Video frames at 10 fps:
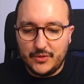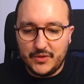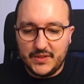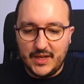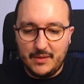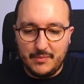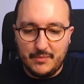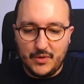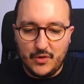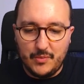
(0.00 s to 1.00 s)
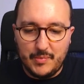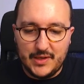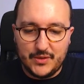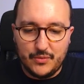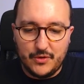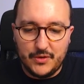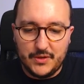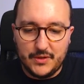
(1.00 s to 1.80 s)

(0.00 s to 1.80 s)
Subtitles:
the same. Your passwords